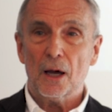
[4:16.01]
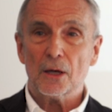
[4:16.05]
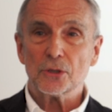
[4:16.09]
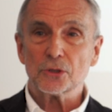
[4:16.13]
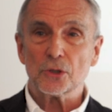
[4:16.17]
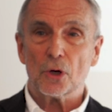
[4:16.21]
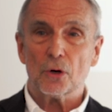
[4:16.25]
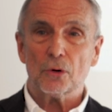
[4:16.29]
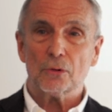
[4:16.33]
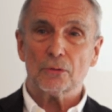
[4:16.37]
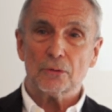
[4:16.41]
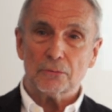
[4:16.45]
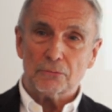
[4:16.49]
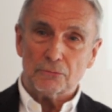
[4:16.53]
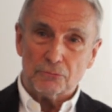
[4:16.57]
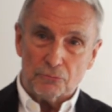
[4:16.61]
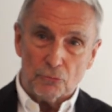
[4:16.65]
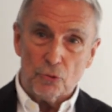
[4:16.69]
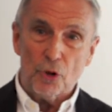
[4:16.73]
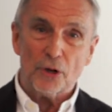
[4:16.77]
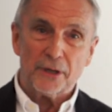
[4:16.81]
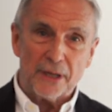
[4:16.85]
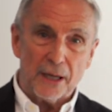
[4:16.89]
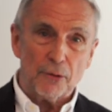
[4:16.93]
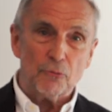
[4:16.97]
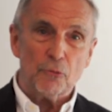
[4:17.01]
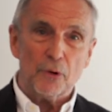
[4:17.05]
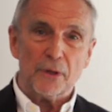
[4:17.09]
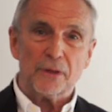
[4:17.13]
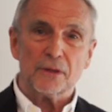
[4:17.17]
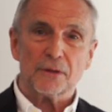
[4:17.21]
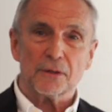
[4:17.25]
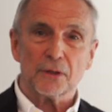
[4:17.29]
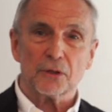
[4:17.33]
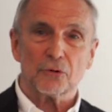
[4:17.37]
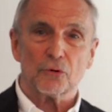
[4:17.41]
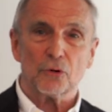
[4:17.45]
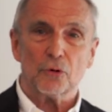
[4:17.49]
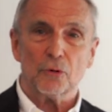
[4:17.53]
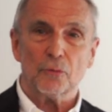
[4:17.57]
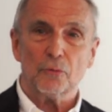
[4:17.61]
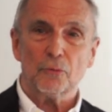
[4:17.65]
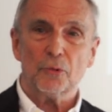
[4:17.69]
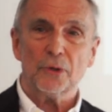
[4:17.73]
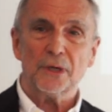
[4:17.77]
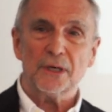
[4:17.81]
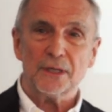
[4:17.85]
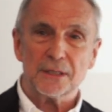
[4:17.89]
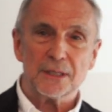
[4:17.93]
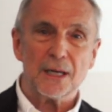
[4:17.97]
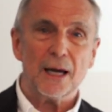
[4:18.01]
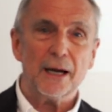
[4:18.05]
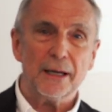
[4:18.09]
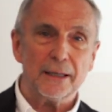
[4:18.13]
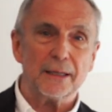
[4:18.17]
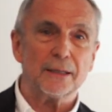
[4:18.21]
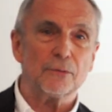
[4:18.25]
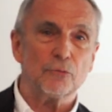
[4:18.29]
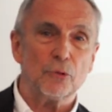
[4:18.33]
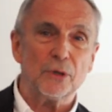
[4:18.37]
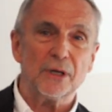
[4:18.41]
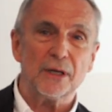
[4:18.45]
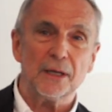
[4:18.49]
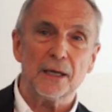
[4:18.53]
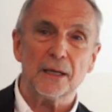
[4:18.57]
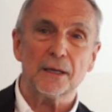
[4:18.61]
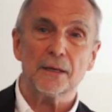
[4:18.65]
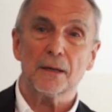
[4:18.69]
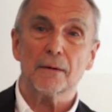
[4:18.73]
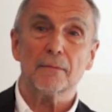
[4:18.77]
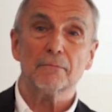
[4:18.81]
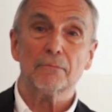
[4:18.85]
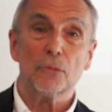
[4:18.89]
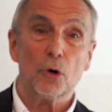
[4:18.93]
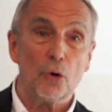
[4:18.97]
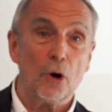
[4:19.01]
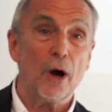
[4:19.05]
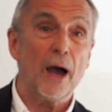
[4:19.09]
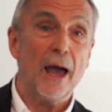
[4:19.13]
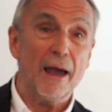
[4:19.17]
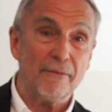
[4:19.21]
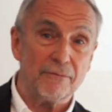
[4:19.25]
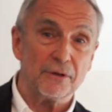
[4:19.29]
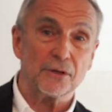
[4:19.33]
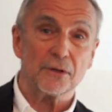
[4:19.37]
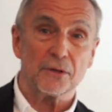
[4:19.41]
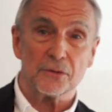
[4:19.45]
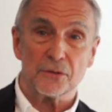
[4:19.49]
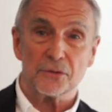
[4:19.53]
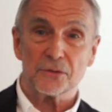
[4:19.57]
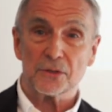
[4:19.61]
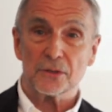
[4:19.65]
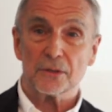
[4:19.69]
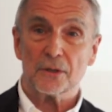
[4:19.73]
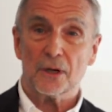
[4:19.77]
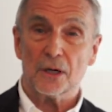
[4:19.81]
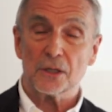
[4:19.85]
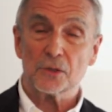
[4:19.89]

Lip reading: So, working with the group, we decided we need more evidence.